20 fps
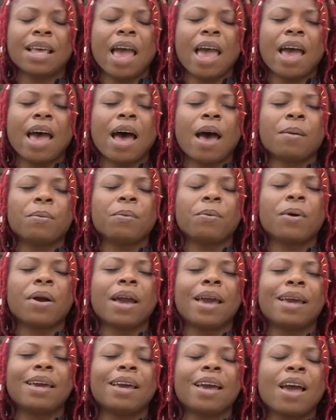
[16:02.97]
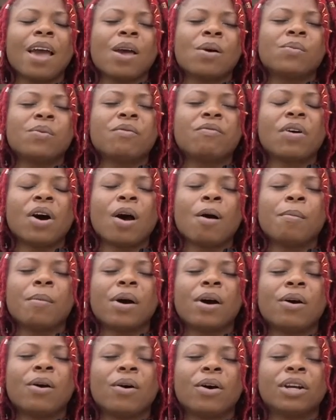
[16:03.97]
I pray with all my
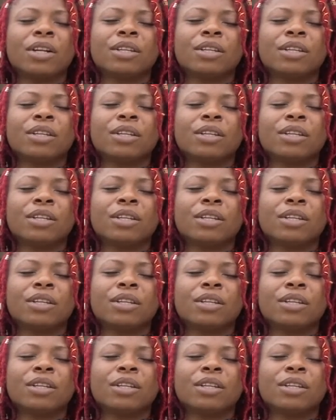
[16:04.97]
heart and